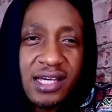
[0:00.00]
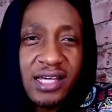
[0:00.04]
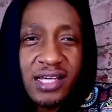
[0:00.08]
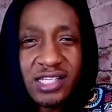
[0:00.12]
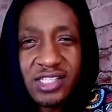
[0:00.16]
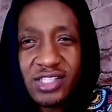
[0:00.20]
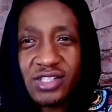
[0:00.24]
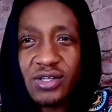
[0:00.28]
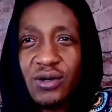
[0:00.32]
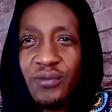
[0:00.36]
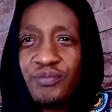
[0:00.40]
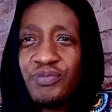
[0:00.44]

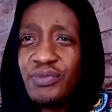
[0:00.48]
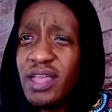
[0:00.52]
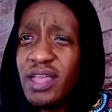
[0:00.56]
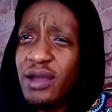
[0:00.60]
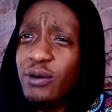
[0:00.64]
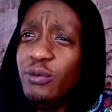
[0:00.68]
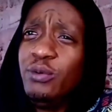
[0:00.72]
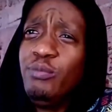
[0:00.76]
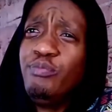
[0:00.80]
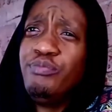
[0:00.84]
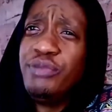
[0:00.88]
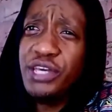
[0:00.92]
So
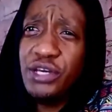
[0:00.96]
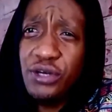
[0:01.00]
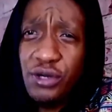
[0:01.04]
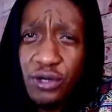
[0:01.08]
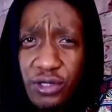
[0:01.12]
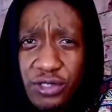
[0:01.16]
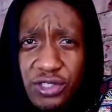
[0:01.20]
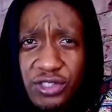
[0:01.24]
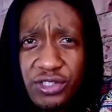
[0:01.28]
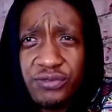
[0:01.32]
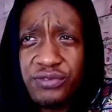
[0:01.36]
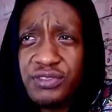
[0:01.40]

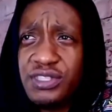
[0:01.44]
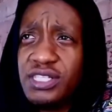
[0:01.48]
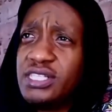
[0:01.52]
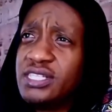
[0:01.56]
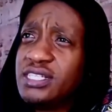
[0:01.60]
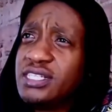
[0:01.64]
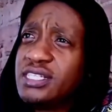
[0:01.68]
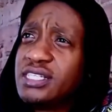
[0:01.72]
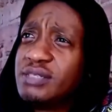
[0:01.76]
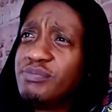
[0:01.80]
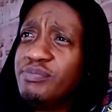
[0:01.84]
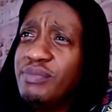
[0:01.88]
because of
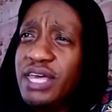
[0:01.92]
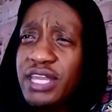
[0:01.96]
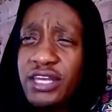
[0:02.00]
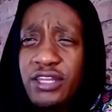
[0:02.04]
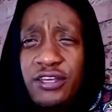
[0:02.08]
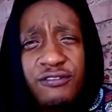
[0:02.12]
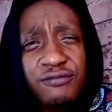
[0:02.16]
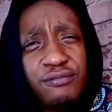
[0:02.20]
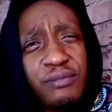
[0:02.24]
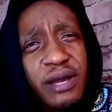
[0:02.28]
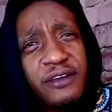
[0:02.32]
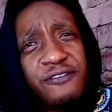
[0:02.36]
this, many
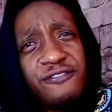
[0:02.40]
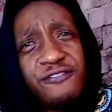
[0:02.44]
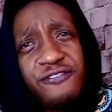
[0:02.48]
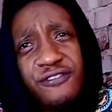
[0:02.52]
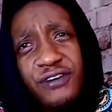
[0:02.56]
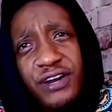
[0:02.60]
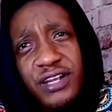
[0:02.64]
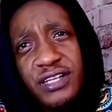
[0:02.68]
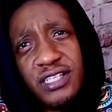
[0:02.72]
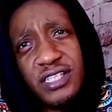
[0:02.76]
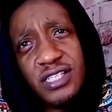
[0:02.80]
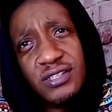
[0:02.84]
of my
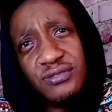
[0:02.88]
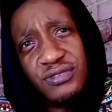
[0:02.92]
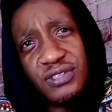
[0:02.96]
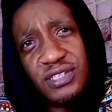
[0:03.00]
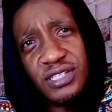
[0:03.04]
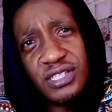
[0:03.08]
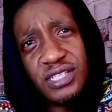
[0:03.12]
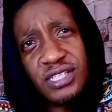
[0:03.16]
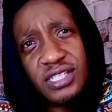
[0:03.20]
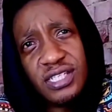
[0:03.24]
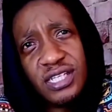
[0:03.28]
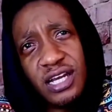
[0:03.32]
friends
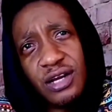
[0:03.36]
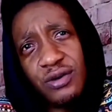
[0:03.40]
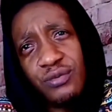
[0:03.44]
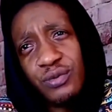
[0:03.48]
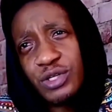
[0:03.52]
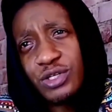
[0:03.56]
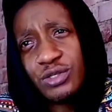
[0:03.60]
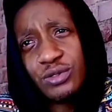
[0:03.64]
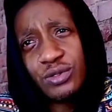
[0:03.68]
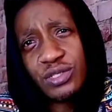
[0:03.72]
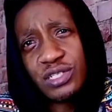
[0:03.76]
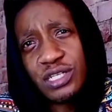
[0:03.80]
visited, and we
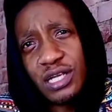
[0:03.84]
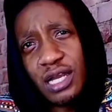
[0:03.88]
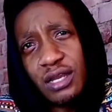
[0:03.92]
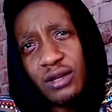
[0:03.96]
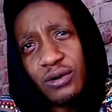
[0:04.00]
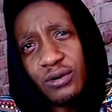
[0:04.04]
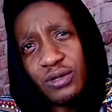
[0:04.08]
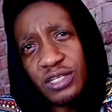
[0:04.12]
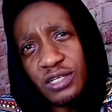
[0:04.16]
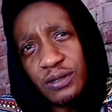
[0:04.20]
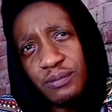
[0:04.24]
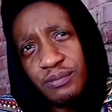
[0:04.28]
talked a
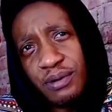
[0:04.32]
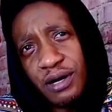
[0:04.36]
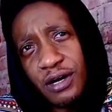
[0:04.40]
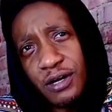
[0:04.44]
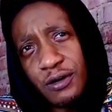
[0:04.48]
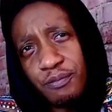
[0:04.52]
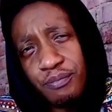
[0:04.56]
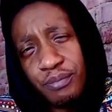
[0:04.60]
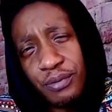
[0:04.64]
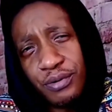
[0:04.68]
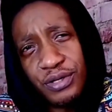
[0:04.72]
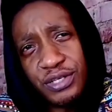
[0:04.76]
lot
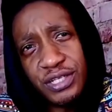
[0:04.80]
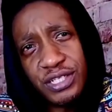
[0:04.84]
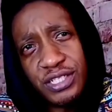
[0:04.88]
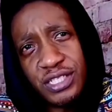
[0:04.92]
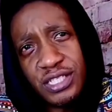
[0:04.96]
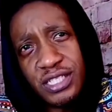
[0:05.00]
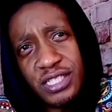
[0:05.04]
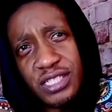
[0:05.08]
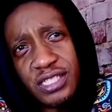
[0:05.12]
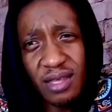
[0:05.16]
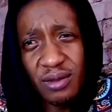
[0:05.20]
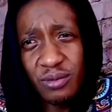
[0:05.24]
about
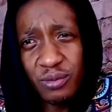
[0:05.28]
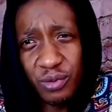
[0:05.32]
politics.